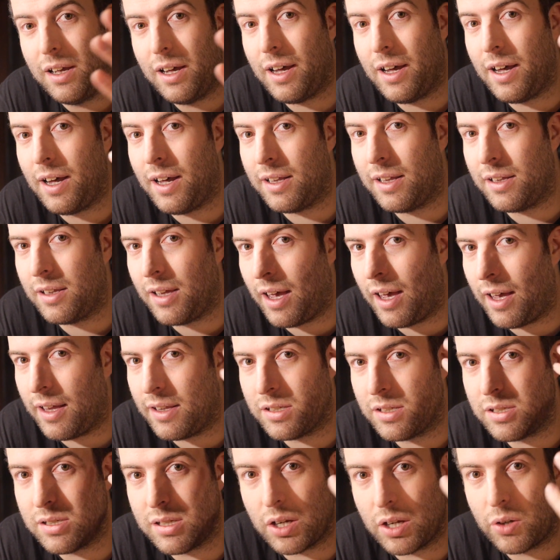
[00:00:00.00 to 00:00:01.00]
And,
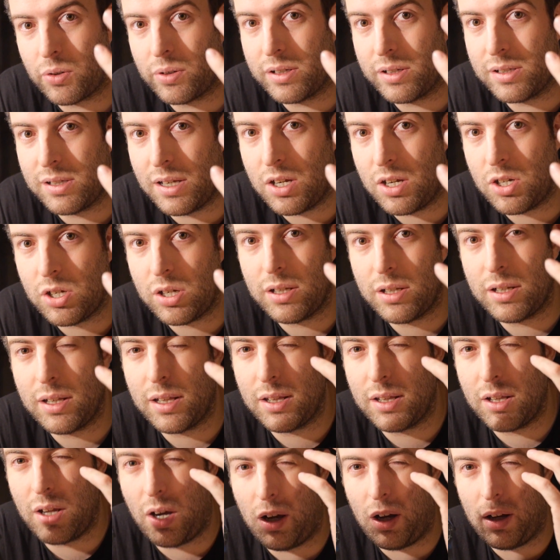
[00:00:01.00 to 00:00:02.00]
and synchronization
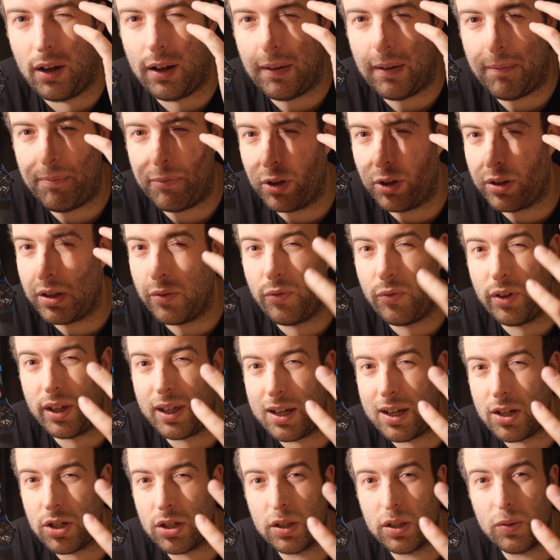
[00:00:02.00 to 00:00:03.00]
and uh,
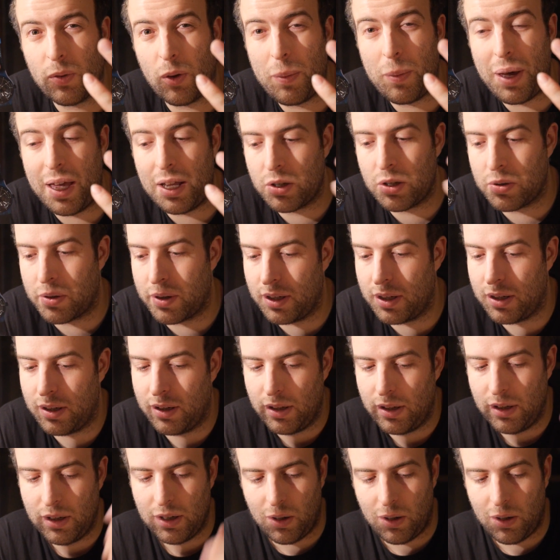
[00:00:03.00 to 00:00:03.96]
notifications from Android,